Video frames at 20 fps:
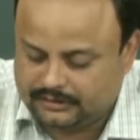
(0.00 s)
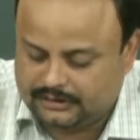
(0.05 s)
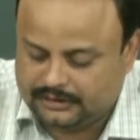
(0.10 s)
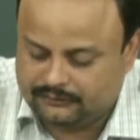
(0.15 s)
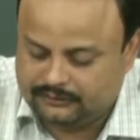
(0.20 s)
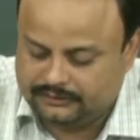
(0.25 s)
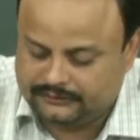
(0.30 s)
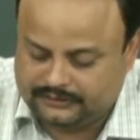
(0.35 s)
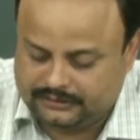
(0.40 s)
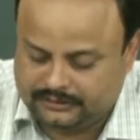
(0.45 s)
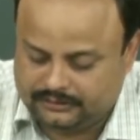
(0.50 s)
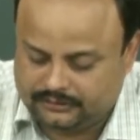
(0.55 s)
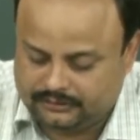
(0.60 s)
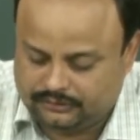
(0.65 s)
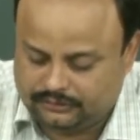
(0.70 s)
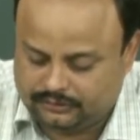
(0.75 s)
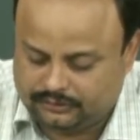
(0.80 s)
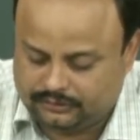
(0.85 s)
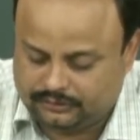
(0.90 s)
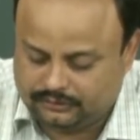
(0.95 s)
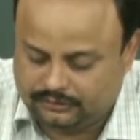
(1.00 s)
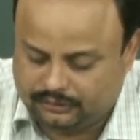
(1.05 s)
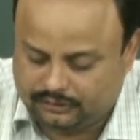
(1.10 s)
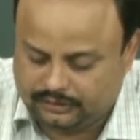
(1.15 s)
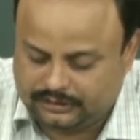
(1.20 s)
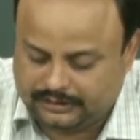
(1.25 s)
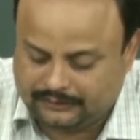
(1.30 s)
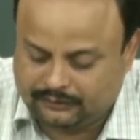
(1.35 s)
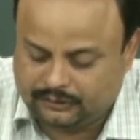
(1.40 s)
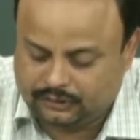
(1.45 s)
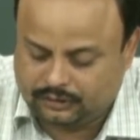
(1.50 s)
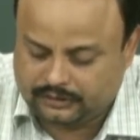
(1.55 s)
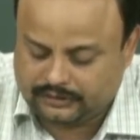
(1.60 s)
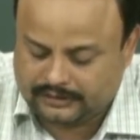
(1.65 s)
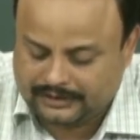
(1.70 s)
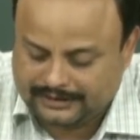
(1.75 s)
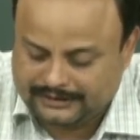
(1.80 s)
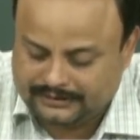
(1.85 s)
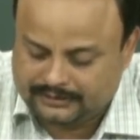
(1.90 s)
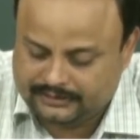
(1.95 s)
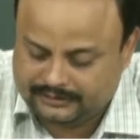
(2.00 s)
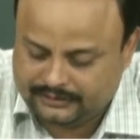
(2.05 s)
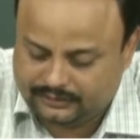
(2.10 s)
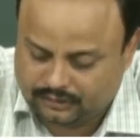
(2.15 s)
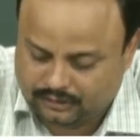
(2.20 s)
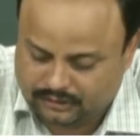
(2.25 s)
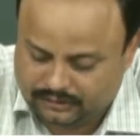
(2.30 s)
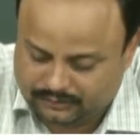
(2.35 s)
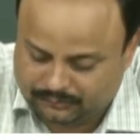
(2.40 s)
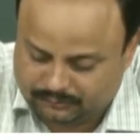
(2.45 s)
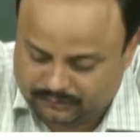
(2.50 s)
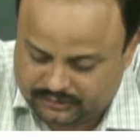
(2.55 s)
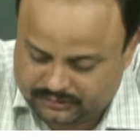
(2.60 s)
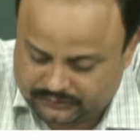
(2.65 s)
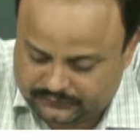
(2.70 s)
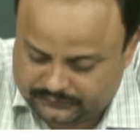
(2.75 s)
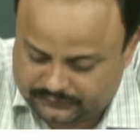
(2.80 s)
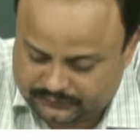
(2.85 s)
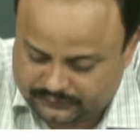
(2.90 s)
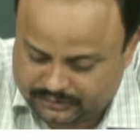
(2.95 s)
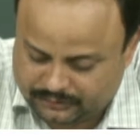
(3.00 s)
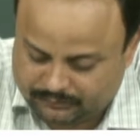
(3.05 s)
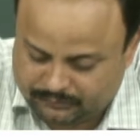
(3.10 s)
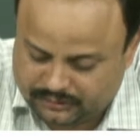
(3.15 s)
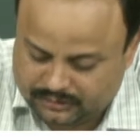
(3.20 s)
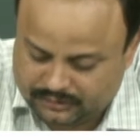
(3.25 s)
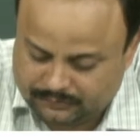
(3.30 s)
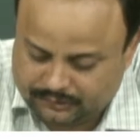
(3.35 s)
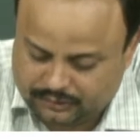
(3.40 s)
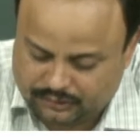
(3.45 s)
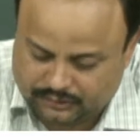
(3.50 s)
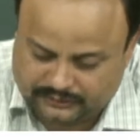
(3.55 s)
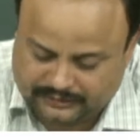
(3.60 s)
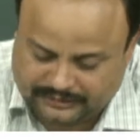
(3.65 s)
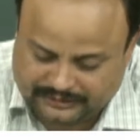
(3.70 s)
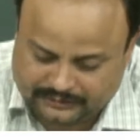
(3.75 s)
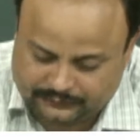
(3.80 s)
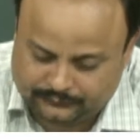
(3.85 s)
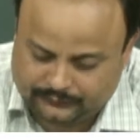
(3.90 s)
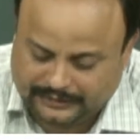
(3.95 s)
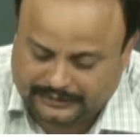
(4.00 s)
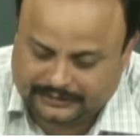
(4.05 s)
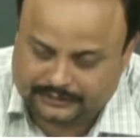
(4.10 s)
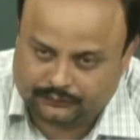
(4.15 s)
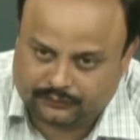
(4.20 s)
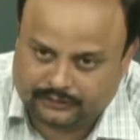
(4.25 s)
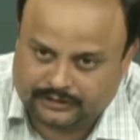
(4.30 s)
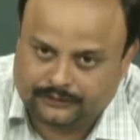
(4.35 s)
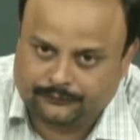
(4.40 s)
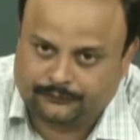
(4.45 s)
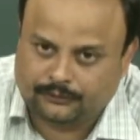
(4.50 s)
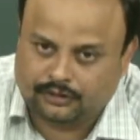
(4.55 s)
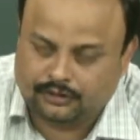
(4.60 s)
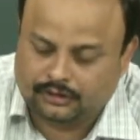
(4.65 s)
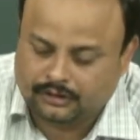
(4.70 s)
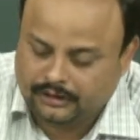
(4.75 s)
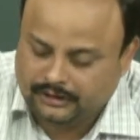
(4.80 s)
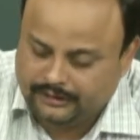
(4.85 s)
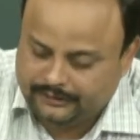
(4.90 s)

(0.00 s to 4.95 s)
I will say not, I will not write the Reynolds number because that is valid only for